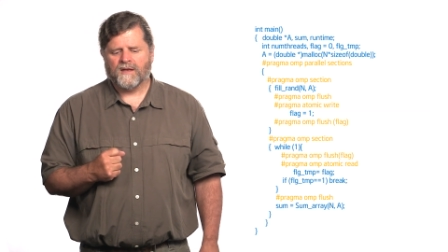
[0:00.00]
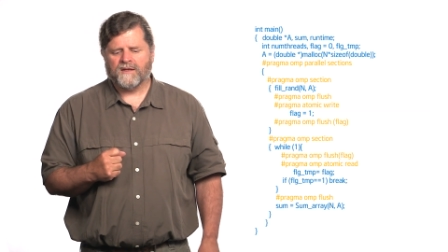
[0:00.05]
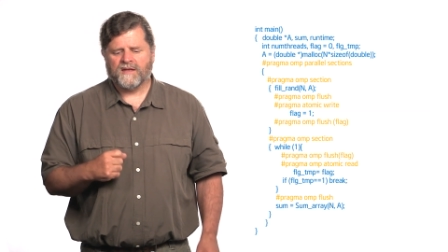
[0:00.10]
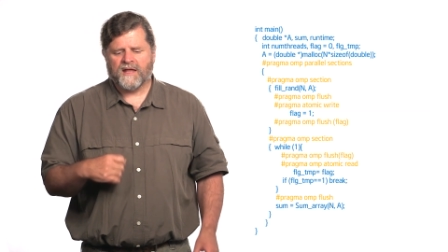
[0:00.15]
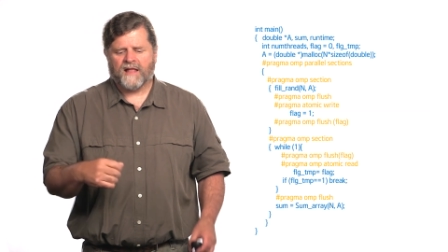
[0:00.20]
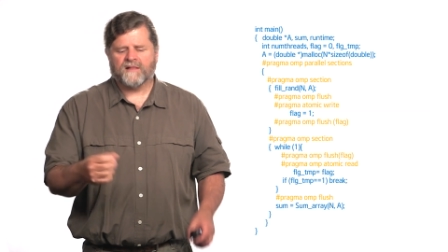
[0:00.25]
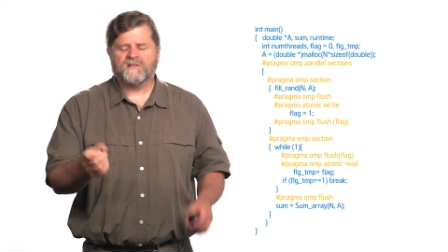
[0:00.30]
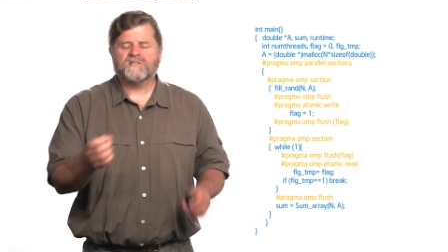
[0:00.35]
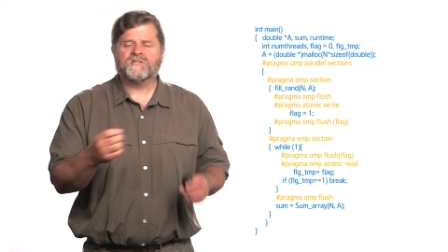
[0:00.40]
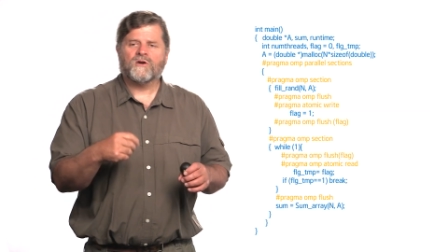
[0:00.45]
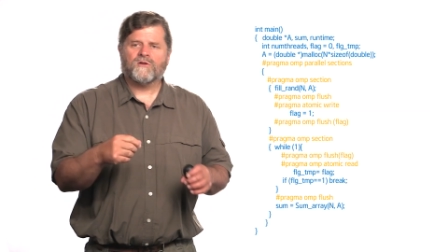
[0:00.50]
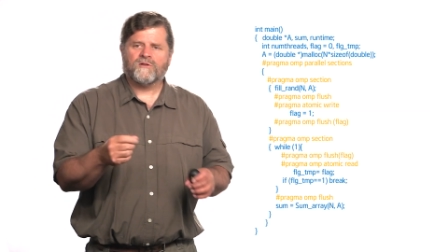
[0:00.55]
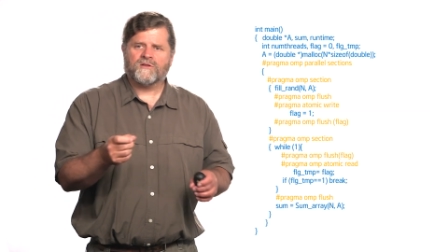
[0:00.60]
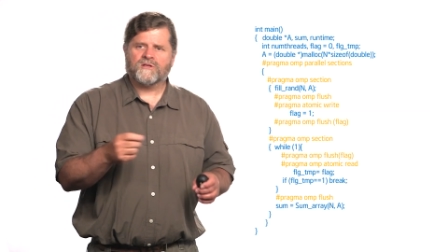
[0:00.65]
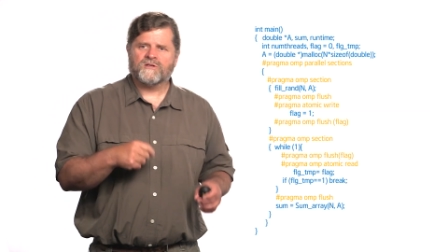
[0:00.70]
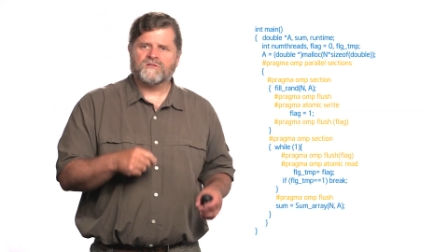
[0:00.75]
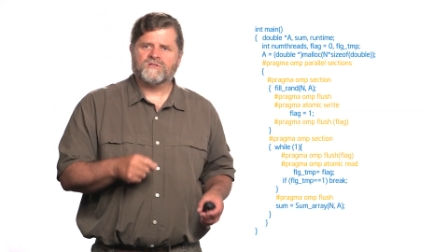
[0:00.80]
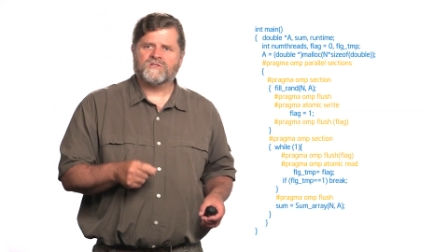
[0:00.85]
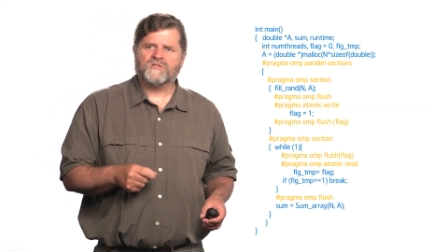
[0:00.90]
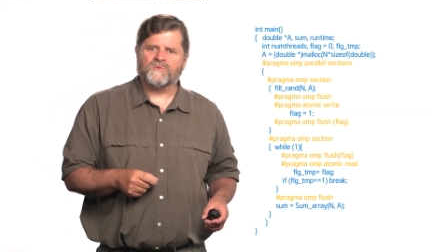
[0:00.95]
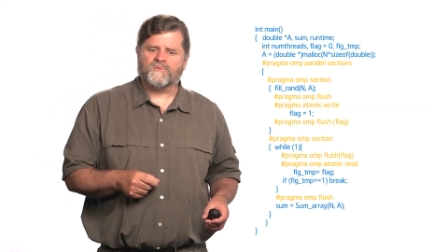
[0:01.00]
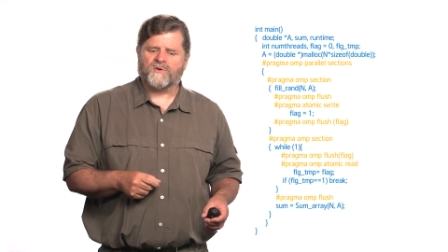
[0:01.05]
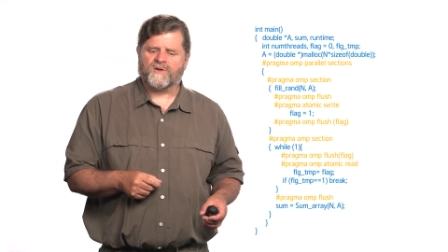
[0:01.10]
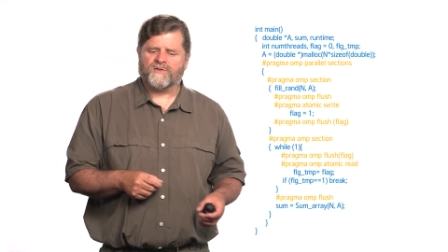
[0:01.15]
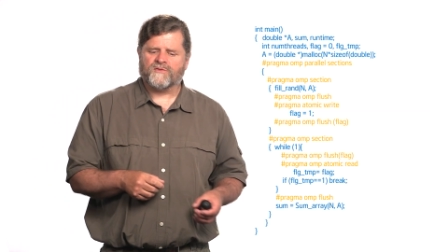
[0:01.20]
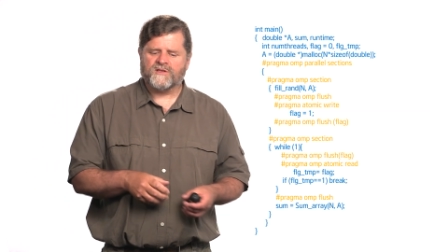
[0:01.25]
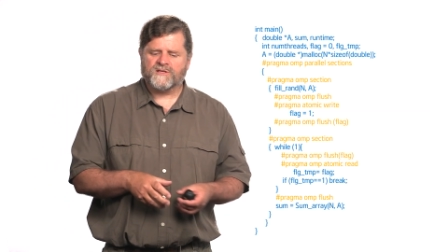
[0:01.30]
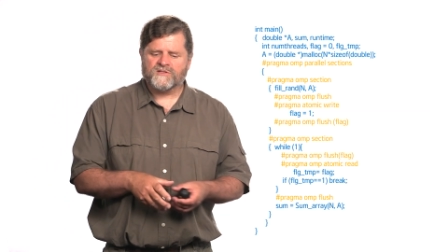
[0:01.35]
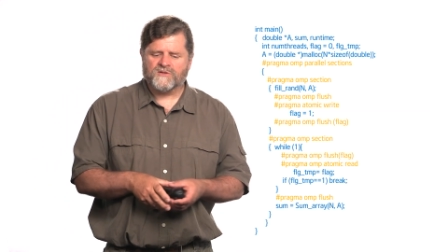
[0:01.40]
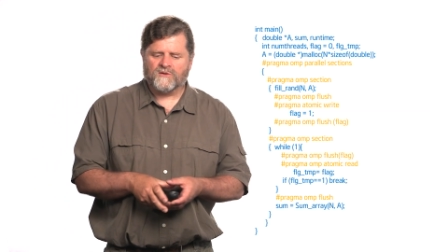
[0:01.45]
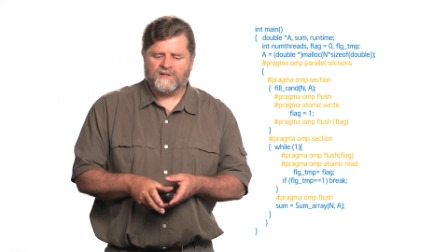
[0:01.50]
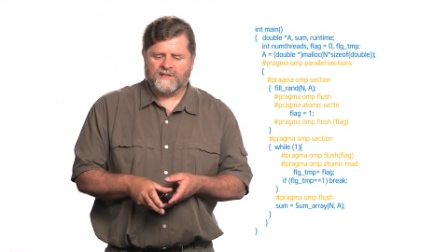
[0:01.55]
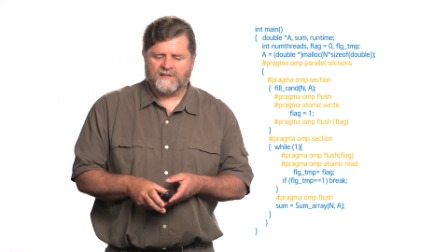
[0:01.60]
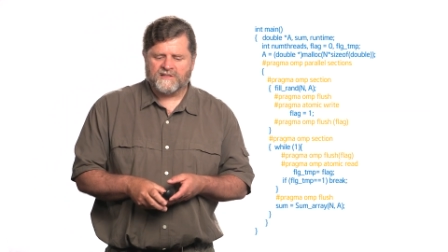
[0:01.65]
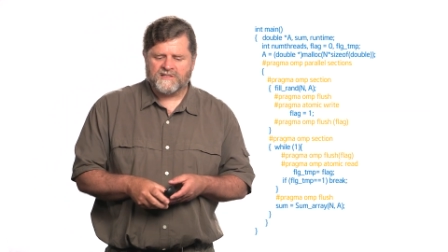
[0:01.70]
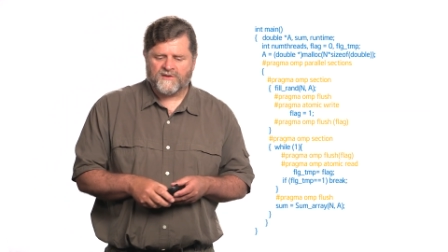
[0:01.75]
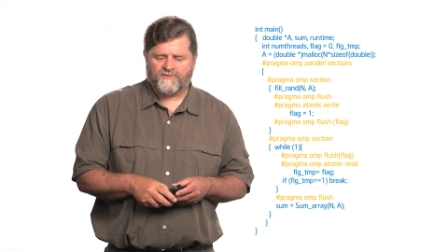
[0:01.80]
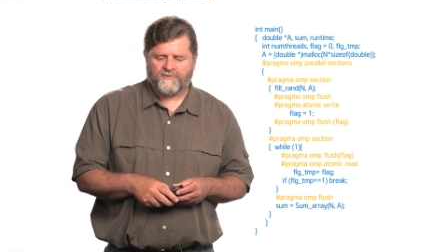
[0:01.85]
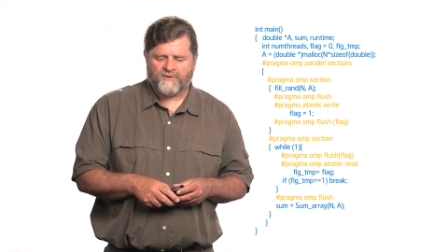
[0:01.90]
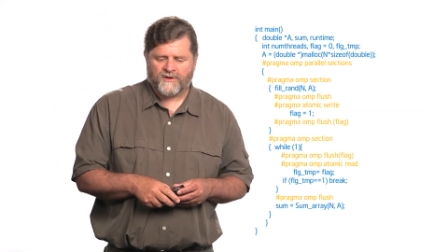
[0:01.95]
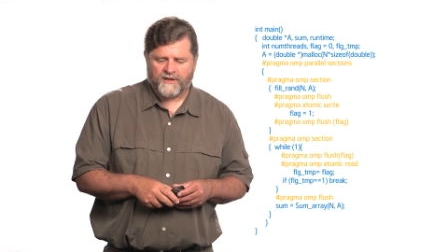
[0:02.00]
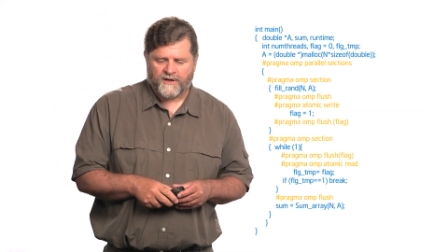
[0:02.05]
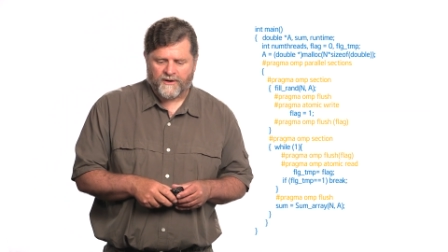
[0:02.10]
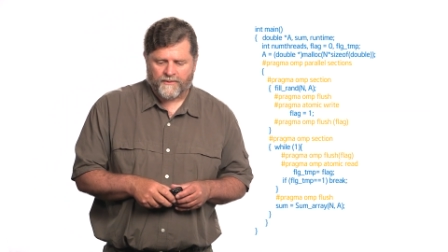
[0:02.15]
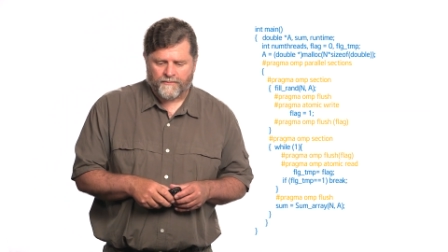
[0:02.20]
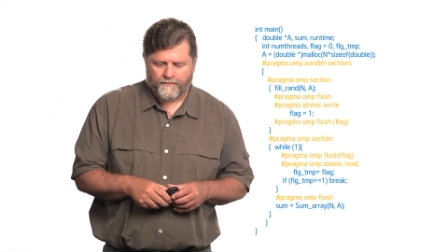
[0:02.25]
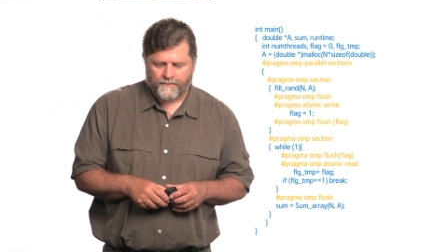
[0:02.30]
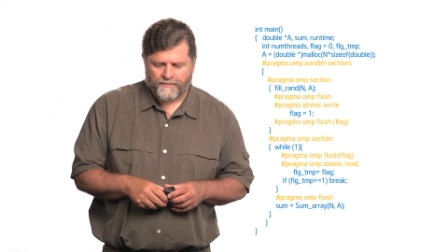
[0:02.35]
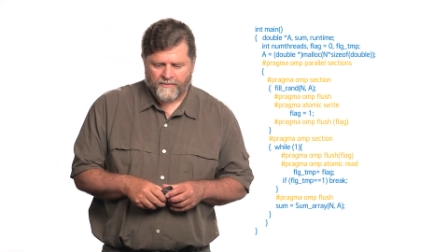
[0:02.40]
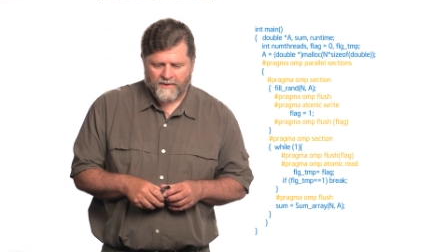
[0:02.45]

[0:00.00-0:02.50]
Now let's go to the consumer. Things are a little different here.